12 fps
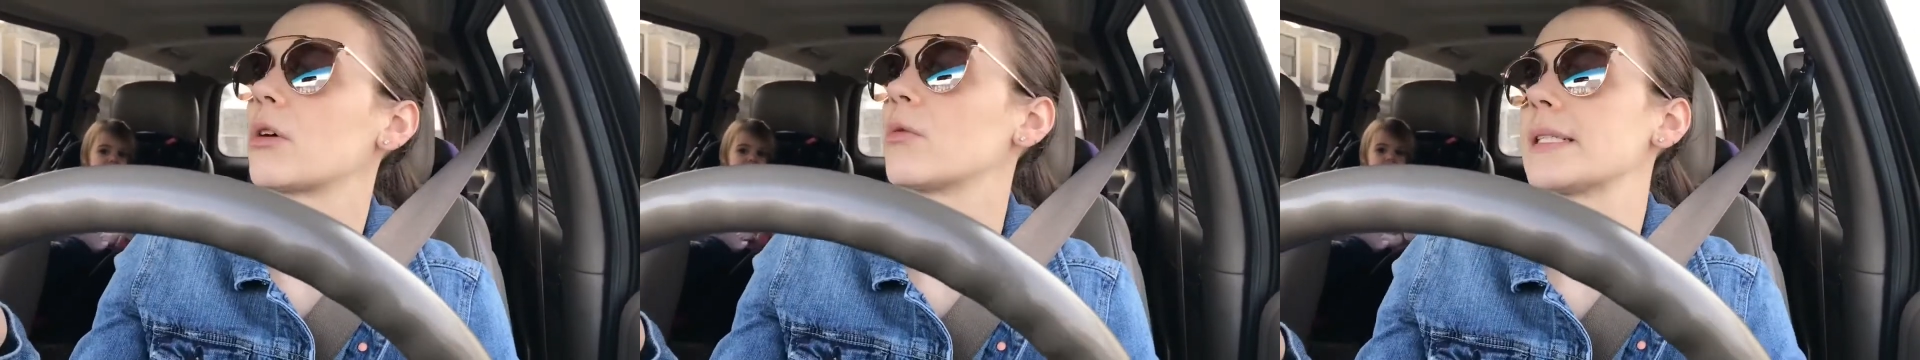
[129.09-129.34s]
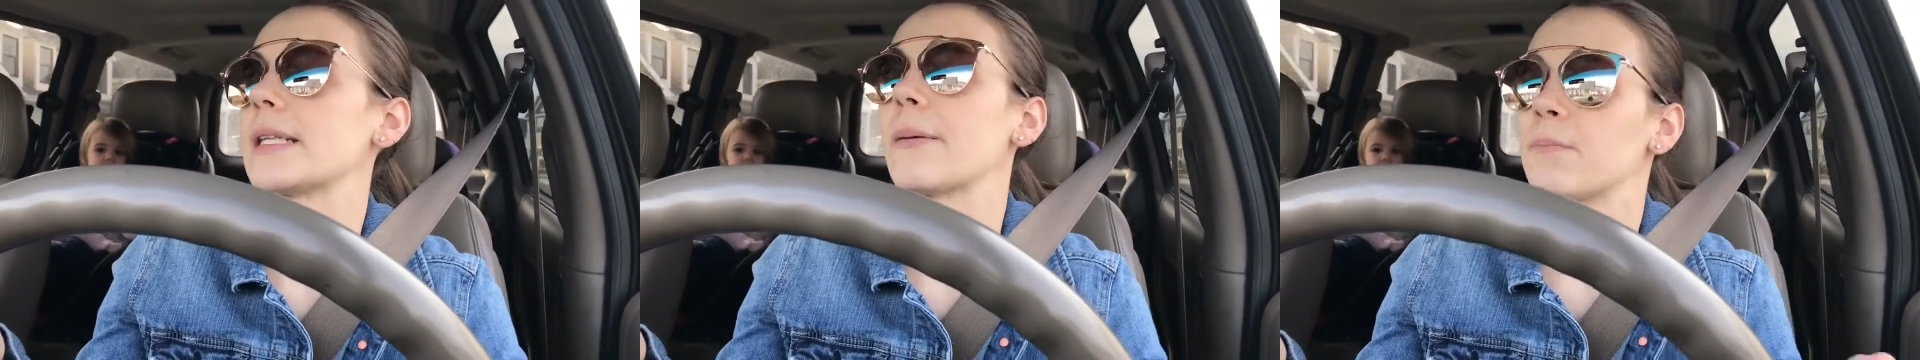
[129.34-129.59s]

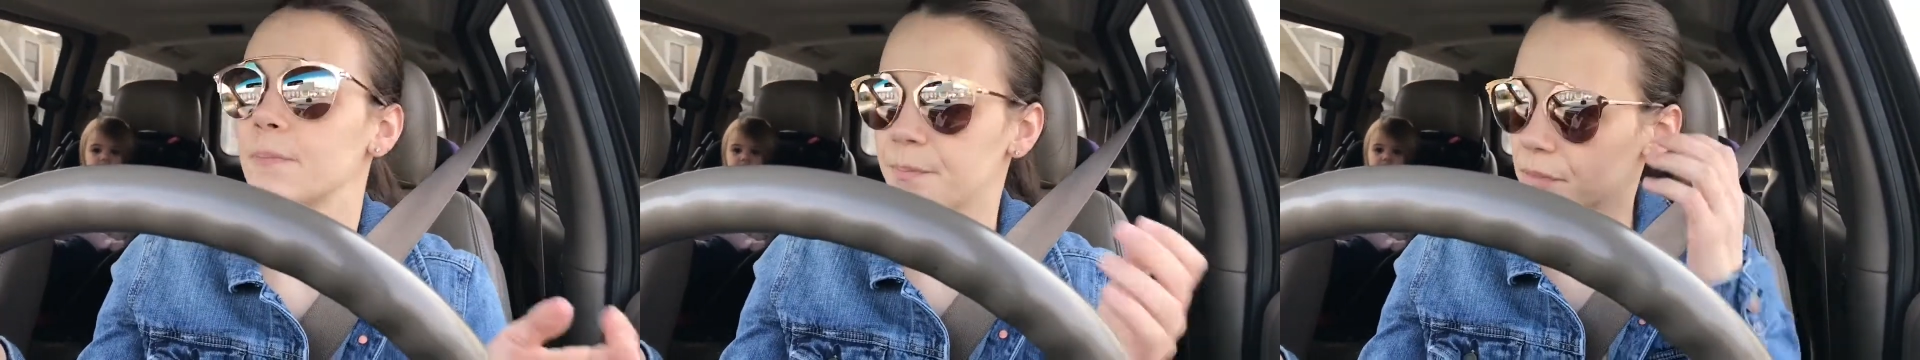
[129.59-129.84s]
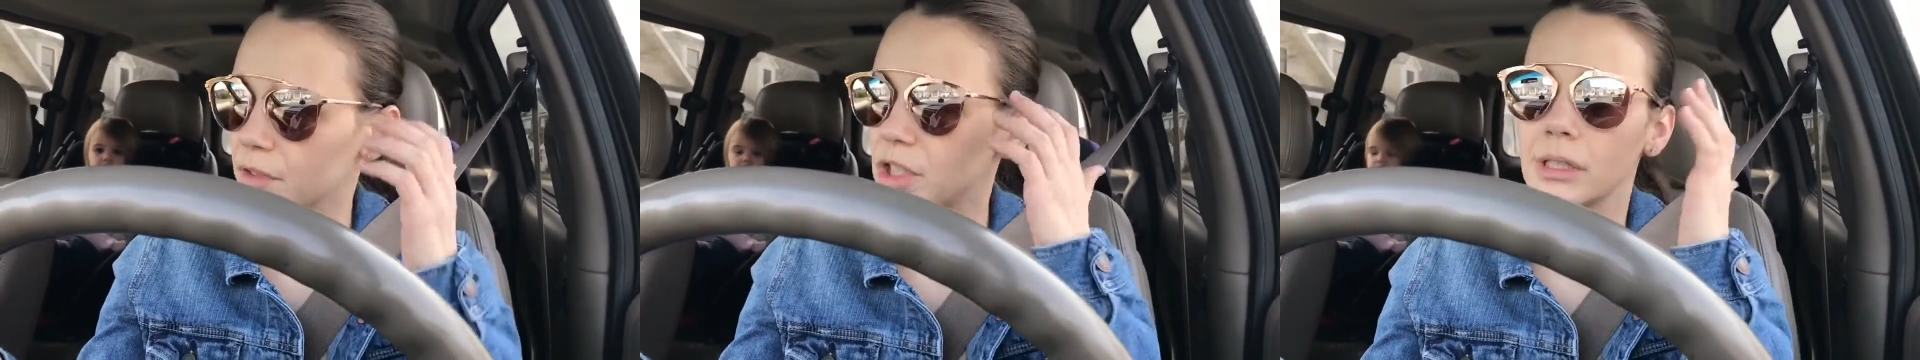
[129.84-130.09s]
We'll see.
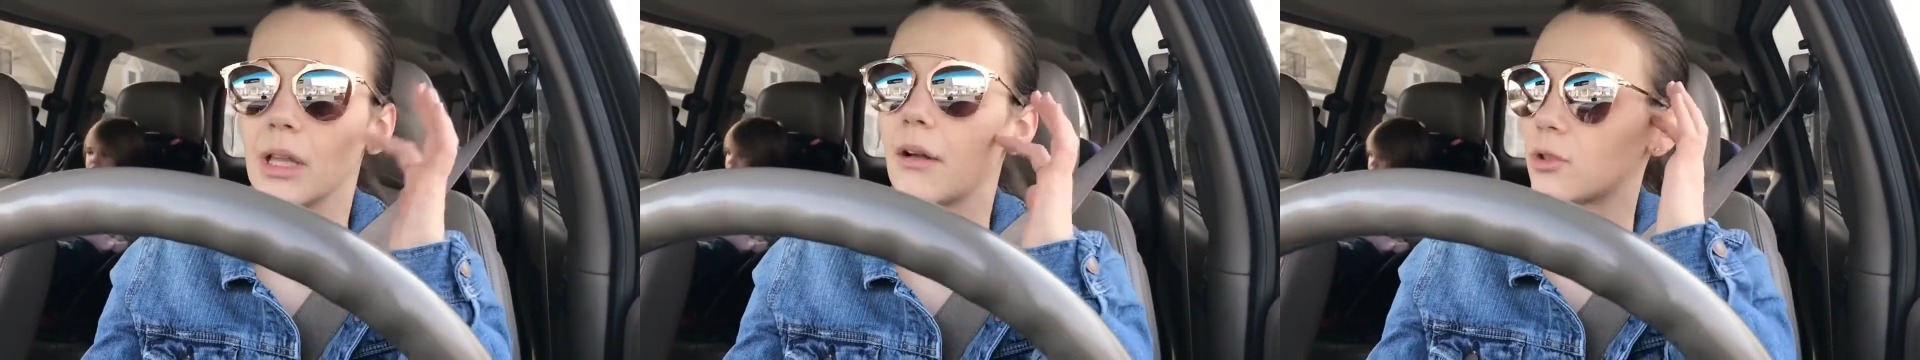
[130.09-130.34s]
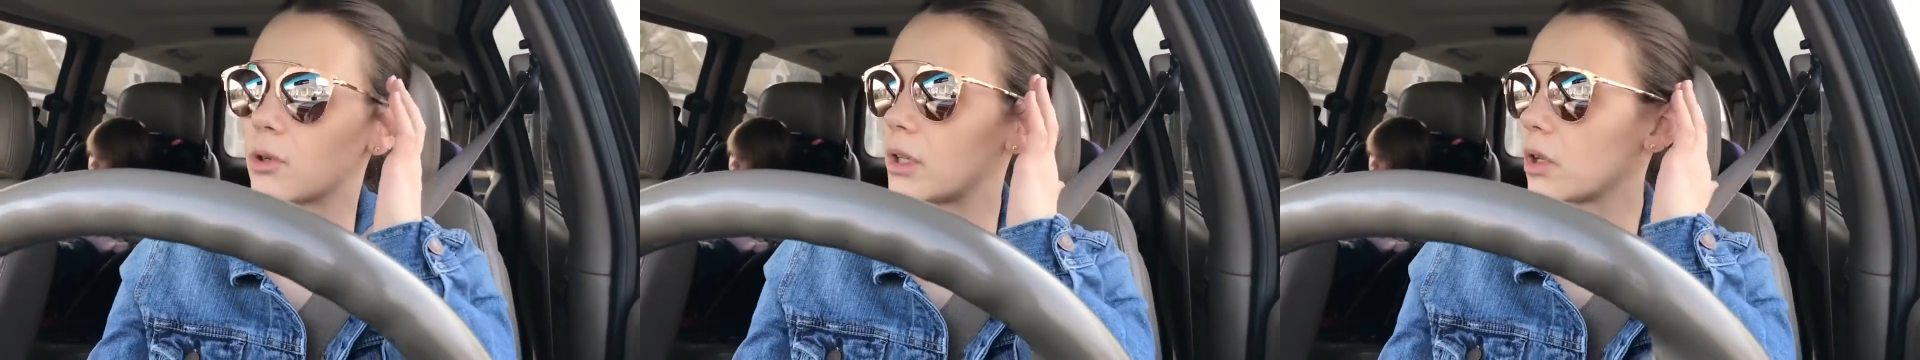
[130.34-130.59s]
She
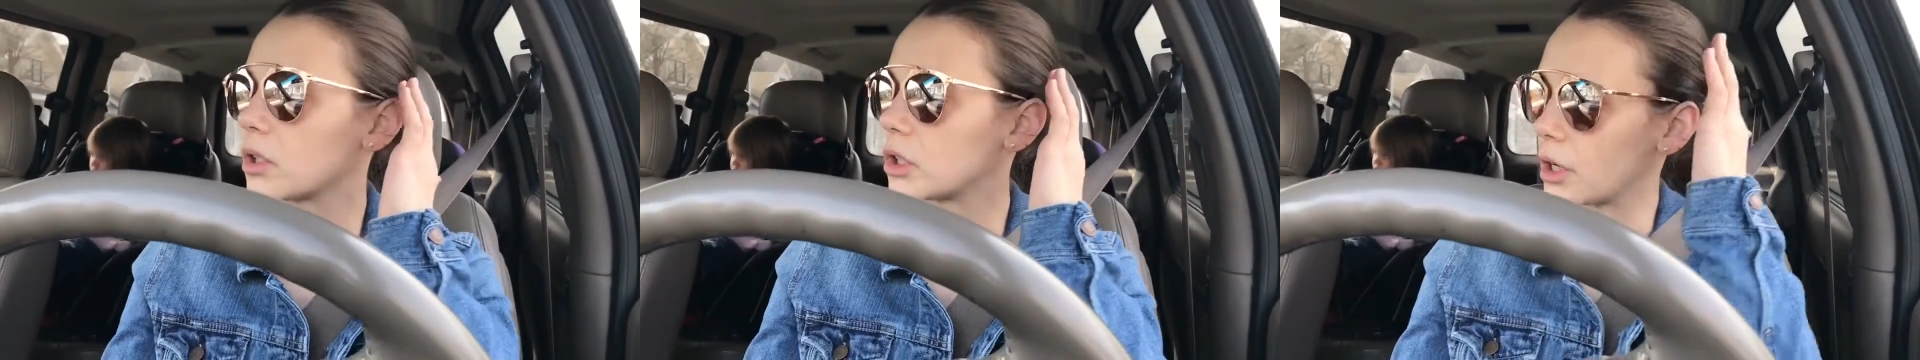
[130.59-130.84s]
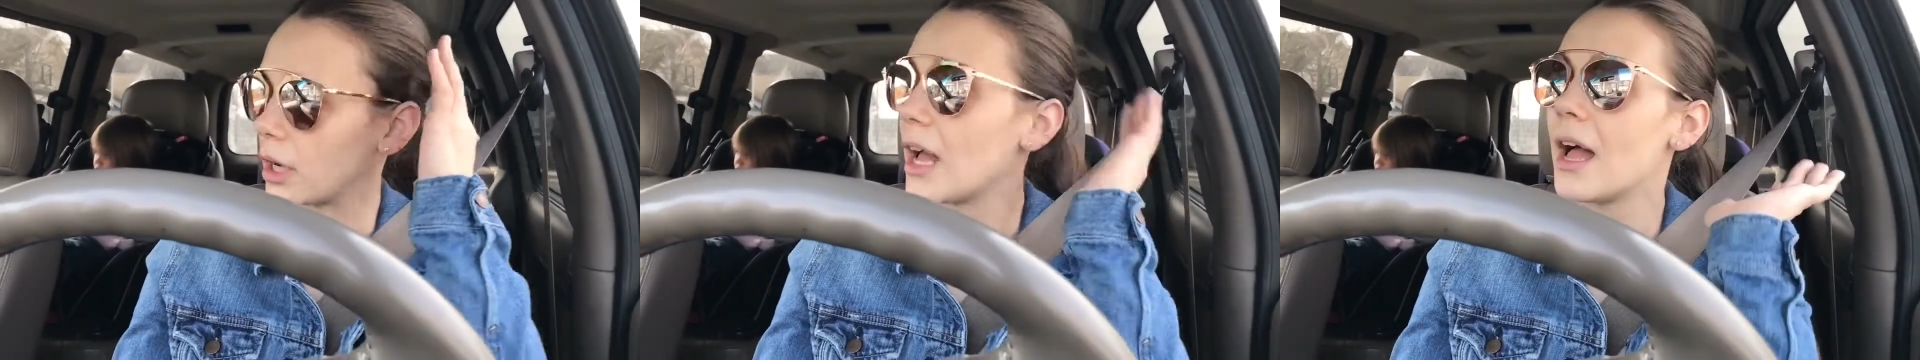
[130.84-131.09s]
loves going to Dollar Tree.